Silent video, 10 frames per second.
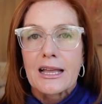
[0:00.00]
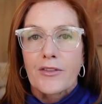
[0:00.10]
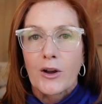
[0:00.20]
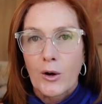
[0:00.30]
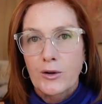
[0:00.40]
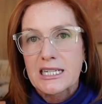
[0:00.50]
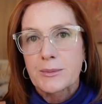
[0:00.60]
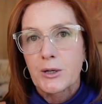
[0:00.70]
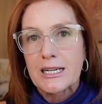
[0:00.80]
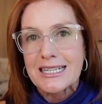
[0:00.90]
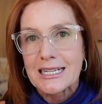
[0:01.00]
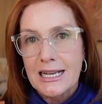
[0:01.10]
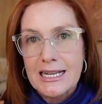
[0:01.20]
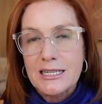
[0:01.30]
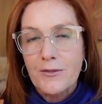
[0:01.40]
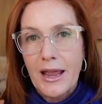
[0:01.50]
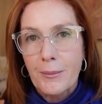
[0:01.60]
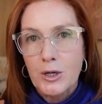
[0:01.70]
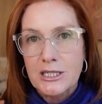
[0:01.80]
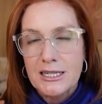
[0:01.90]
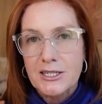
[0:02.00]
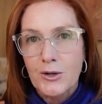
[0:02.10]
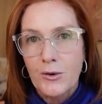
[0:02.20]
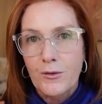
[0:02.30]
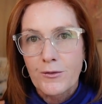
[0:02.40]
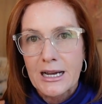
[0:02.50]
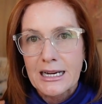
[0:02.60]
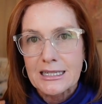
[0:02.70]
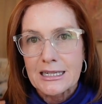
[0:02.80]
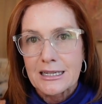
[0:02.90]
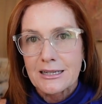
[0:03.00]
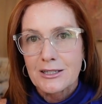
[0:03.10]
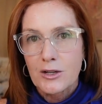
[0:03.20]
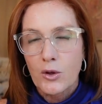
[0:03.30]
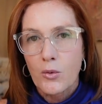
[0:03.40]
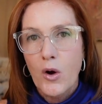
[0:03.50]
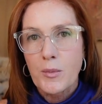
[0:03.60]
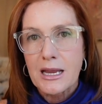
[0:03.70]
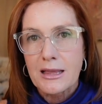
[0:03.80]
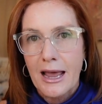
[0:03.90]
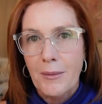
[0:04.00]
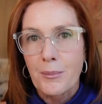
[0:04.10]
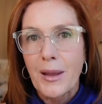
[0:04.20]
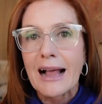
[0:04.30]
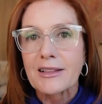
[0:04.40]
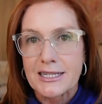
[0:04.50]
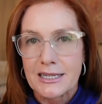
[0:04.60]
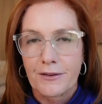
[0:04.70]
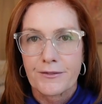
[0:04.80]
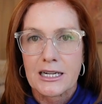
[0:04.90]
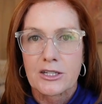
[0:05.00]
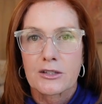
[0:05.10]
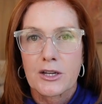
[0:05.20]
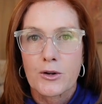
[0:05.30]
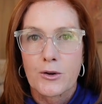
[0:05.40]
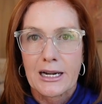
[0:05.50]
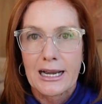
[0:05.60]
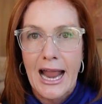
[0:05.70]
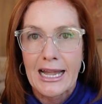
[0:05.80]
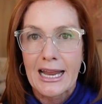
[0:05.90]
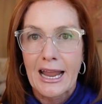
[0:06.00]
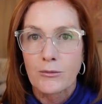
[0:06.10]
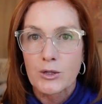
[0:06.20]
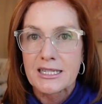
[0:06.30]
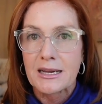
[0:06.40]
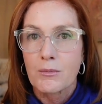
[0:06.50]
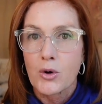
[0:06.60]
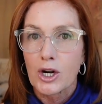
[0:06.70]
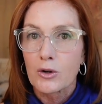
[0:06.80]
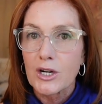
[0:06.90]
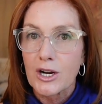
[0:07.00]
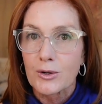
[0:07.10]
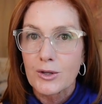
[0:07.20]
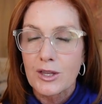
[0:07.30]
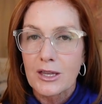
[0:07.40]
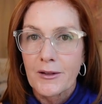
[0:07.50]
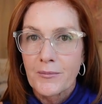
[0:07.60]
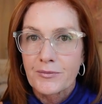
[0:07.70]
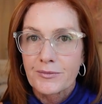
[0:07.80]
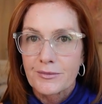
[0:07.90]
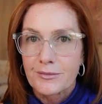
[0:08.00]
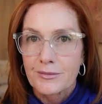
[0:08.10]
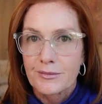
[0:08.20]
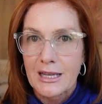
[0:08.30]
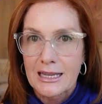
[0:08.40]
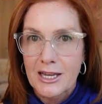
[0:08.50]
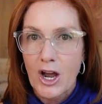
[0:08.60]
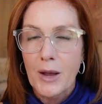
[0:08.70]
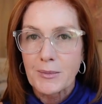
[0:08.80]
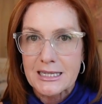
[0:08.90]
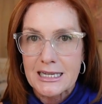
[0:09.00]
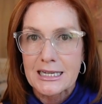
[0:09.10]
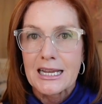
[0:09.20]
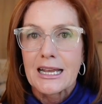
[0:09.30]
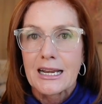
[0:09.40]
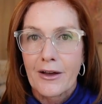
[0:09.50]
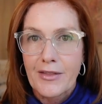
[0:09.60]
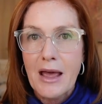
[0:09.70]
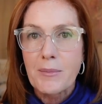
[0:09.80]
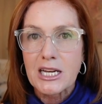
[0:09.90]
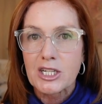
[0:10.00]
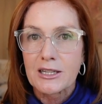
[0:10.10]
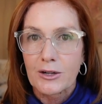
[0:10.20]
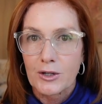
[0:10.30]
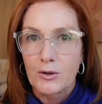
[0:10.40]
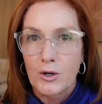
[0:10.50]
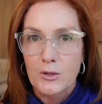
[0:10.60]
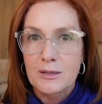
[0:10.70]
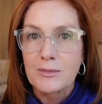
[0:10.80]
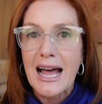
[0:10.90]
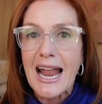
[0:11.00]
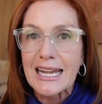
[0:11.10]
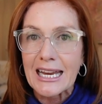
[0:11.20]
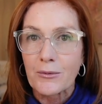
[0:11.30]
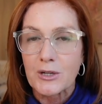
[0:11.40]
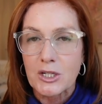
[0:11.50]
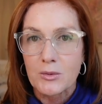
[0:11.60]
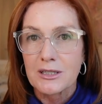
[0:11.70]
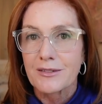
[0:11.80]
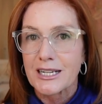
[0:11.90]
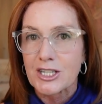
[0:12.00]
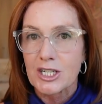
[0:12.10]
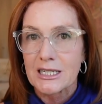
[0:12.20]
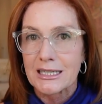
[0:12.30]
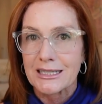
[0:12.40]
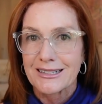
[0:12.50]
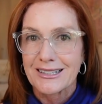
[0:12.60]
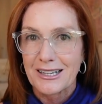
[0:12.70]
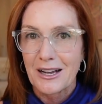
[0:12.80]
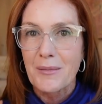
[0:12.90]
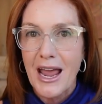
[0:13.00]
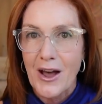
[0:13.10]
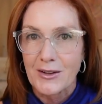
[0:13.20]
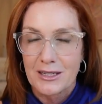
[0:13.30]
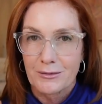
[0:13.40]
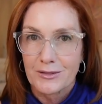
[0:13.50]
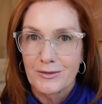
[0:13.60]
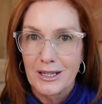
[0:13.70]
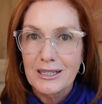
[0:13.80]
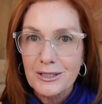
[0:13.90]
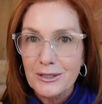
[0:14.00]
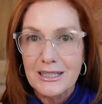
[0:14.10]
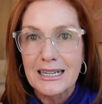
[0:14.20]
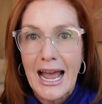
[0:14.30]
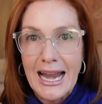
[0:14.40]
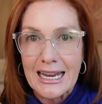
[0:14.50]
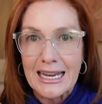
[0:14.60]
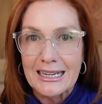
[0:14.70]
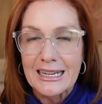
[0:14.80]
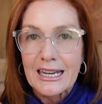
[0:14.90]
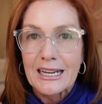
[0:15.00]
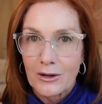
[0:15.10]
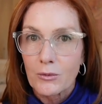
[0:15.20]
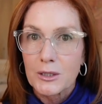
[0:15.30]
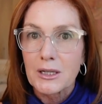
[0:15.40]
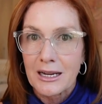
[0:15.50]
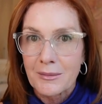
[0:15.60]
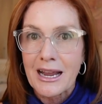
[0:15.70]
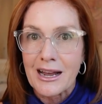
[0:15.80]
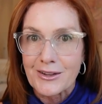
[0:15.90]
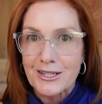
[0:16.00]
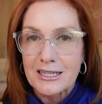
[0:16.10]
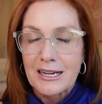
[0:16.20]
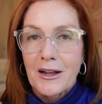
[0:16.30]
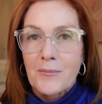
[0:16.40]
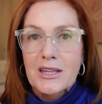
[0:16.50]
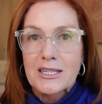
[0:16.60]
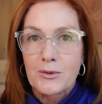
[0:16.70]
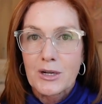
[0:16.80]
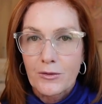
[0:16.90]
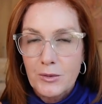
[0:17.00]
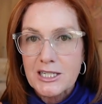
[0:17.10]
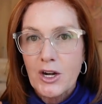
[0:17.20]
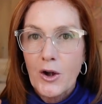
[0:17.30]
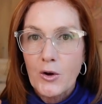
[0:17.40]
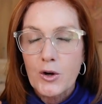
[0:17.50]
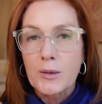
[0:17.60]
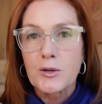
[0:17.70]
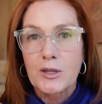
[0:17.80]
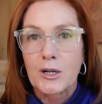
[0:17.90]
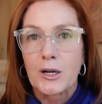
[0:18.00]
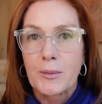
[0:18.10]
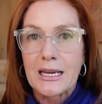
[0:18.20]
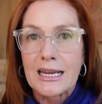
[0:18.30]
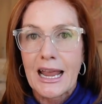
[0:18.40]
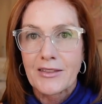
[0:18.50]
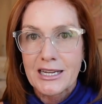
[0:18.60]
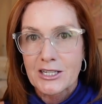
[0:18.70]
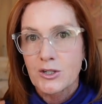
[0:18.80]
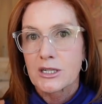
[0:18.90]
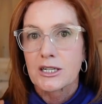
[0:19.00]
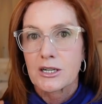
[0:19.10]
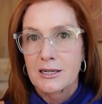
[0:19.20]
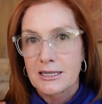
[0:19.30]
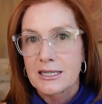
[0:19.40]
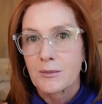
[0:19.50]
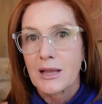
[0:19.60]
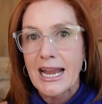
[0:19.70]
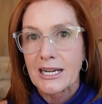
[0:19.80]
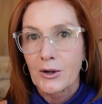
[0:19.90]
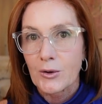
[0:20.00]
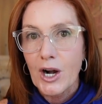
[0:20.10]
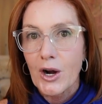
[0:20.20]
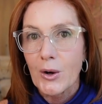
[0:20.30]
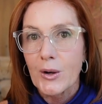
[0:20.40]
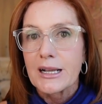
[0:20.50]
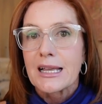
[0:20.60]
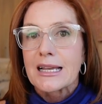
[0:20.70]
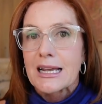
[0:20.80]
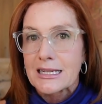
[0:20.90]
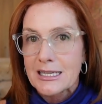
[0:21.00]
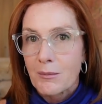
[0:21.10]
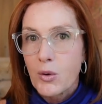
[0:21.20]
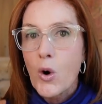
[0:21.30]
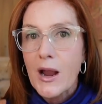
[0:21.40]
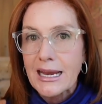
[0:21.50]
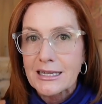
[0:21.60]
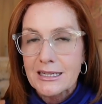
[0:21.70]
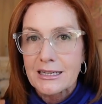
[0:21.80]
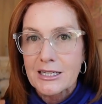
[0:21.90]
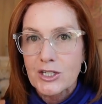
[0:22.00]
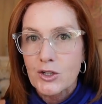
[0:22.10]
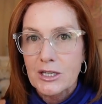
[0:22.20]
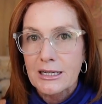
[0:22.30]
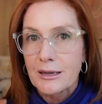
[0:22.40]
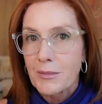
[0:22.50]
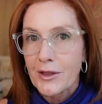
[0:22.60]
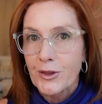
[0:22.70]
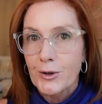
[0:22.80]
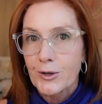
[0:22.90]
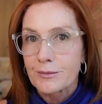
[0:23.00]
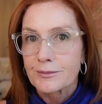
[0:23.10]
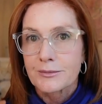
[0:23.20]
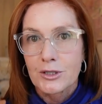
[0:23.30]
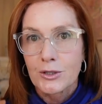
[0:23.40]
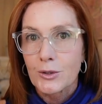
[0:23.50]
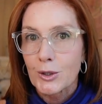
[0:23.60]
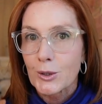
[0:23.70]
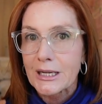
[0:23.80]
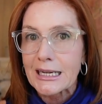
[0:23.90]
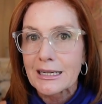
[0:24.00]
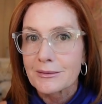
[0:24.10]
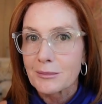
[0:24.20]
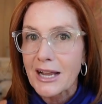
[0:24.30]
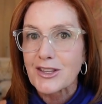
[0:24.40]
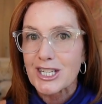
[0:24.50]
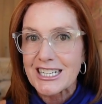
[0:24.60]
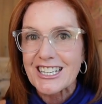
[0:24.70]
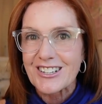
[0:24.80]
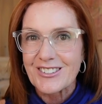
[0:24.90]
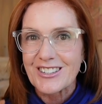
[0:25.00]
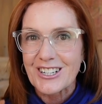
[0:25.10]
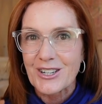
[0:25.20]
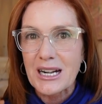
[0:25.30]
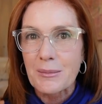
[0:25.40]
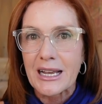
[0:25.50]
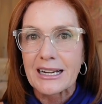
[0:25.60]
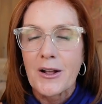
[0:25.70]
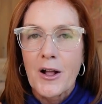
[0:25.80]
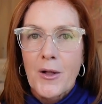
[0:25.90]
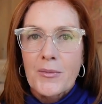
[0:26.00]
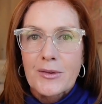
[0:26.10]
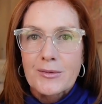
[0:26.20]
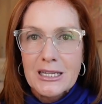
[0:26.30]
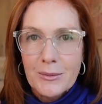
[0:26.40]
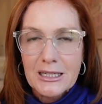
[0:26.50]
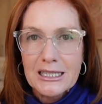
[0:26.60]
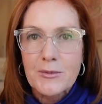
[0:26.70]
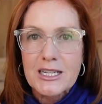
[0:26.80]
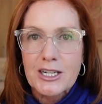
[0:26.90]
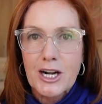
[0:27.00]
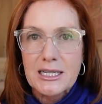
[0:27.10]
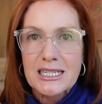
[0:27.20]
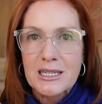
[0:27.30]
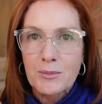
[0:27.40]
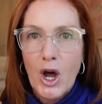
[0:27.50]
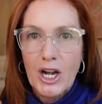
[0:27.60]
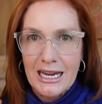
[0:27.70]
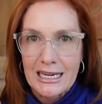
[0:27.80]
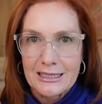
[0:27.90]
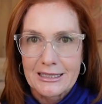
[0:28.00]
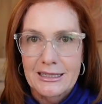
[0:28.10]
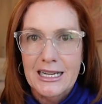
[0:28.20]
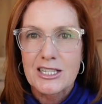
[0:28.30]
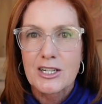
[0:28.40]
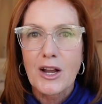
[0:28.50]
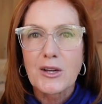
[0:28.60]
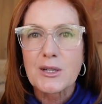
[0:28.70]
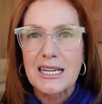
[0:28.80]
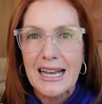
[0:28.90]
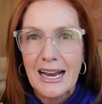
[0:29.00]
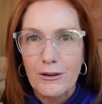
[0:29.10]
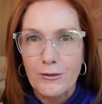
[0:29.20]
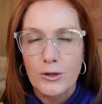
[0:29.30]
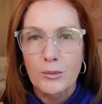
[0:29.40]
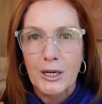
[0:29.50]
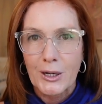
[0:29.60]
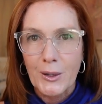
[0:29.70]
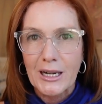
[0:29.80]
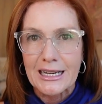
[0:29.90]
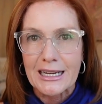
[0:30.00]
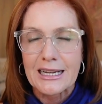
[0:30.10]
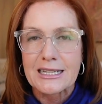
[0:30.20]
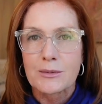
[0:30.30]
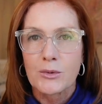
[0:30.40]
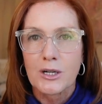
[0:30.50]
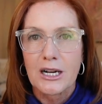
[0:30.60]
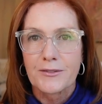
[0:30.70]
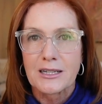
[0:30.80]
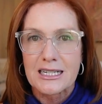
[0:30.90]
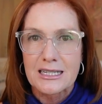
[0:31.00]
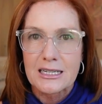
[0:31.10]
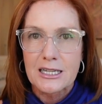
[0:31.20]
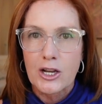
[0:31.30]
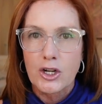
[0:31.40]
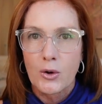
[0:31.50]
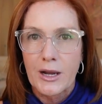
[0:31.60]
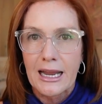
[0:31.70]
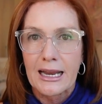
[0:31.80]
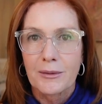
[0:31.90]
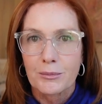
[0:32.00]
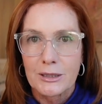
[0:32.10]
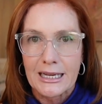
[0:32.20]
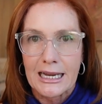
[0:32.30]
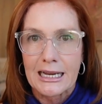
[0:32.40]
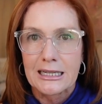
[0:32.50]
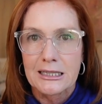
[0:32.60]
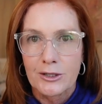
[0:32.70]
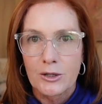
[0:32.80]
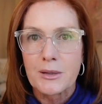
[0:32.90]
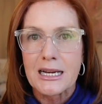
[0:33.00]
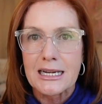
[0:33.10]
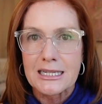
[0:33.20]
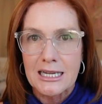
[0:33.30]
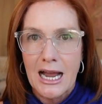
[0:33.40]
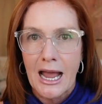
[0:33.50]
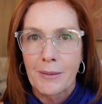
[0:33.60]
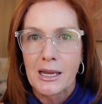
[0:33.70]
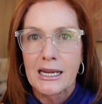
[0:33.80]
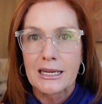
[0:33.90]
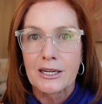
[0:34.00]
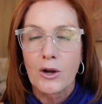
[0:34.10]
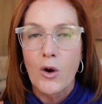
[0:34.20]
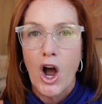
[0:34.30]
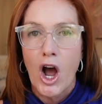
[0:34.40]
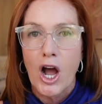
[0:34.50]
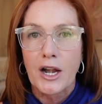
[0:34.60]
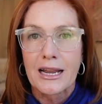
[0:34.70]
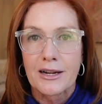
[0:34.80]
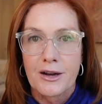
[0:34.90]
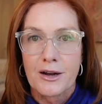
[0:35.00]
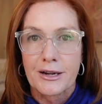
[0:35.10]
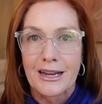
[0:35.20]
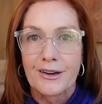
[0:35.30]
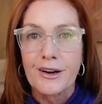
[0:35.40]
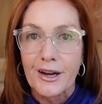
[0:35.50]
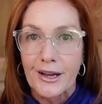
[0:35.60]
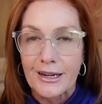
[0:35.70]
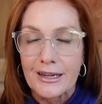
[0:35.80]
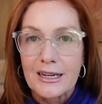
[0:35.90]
they're going to experience less of that progesterone effect, so there won't be that balancing effect on the uterine lining, and we'll see more growth than the opposite. Now, in that patient, they're going to grow some lining, which will eventually come out. So if we've got uterine lining, it will come out. So if we start on hormone therapy and the estrogen causes some lining to grow, at some point, and it's usually a month or 2 or 3 months into the treatment, typically we start spotting. It's not usually like a full period. It's more often just this annoying bleeding a little bit at a time, and it can go on and on and on,